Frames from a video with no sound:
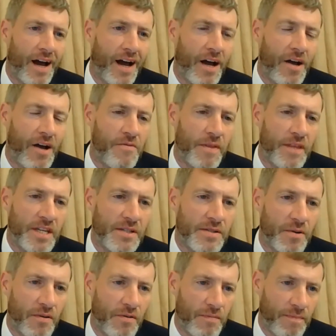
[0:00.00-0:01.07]
over this
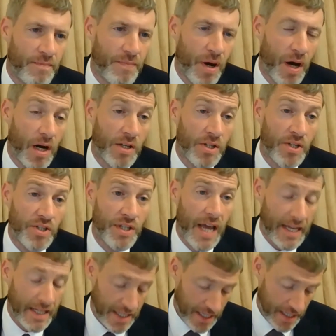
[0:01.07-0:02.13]
sort of past
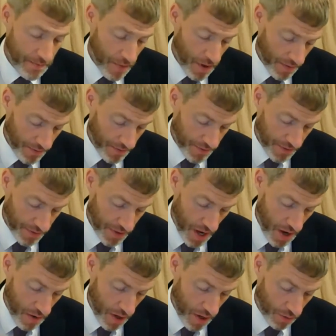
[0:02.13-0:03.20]
18 months,
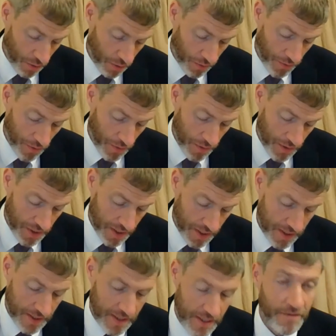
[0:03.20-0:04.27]
local
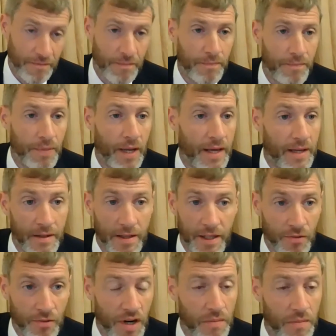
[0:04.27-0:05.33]
authorities have played an
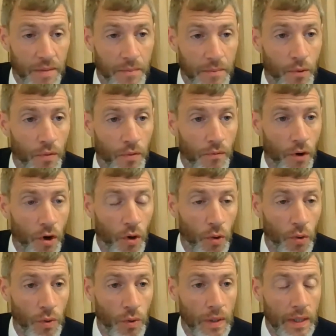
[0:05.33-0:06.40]
incredibly important
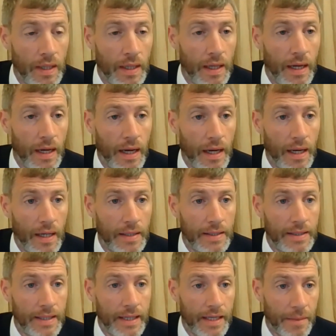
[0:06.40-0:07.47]
role
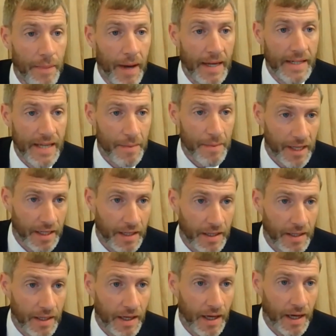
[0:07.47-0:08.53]
in the
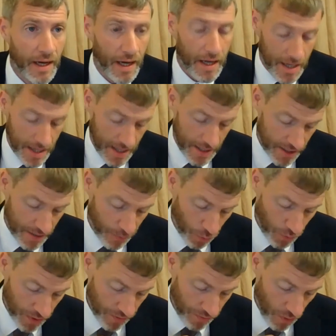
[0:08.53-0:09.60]
pandemic,
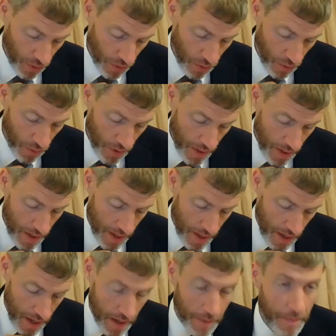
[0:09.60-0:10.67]
supportive role.
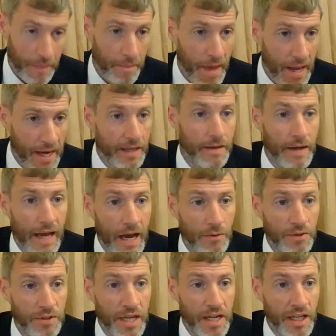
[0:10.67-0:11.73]
Many are now
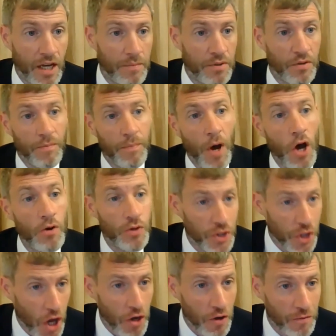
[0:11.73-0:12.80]
setting up sort of
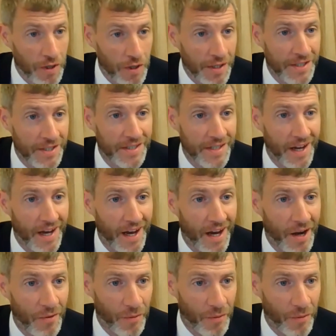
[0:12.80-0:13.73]
post-COVID